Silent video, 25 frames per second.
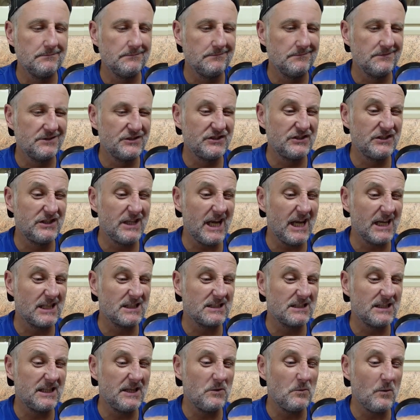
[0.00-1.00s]

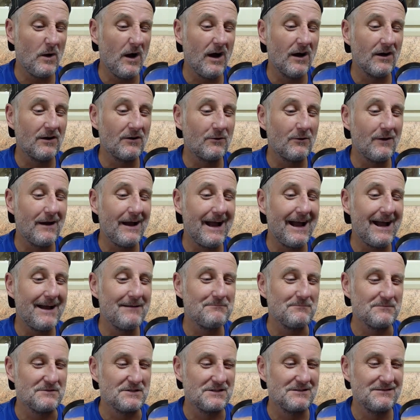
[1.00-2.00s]
six one
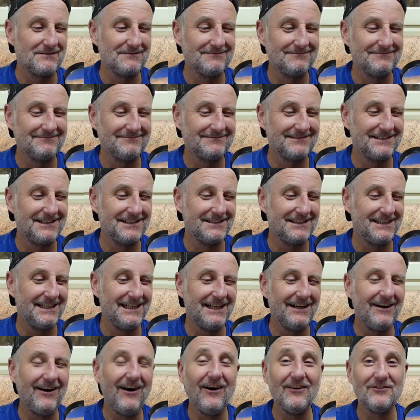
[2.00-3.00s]
grams in
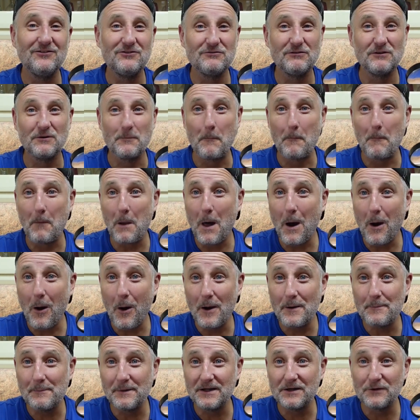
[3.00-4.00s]
one hundred.
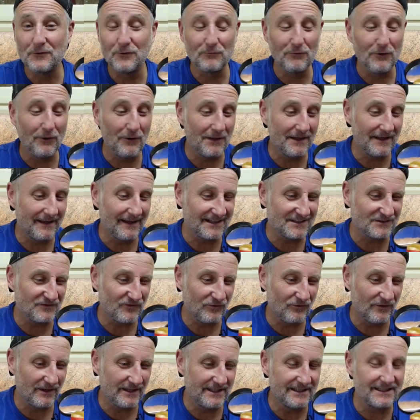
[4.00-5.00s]
Blimey, O'Reilly, that's
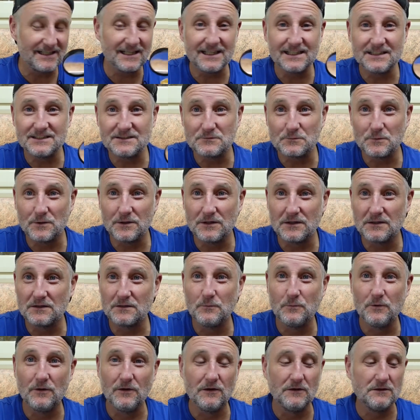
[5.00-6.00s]
three days worth of
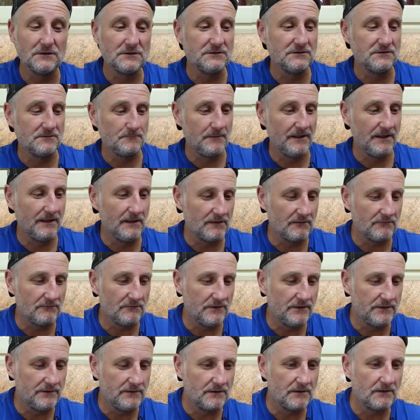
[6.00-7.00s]
what I've just been
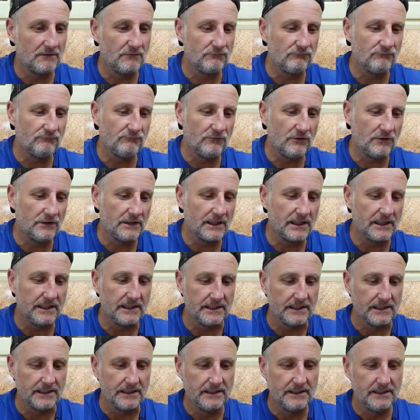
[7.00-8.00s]
through. Crikey.
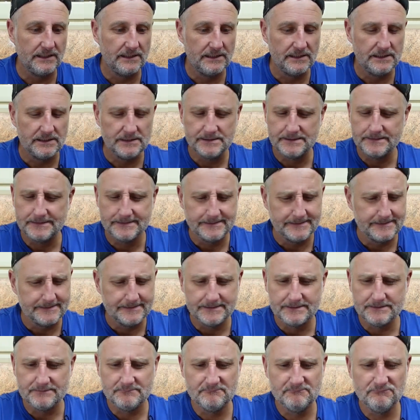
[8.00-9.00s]

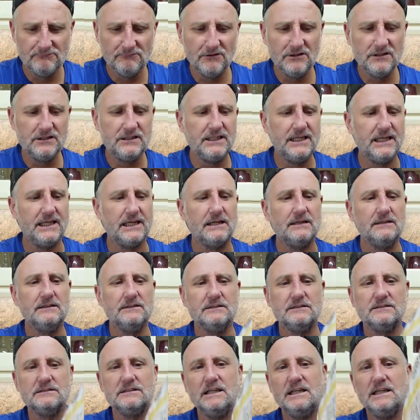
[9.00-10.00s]

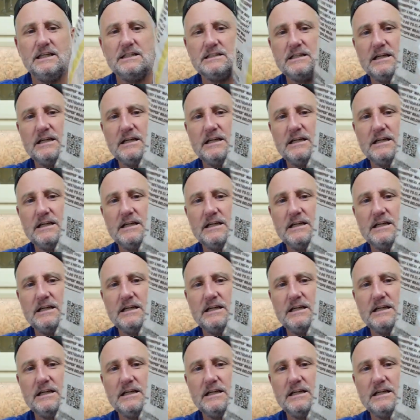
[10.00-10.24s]
Ridiculous. There's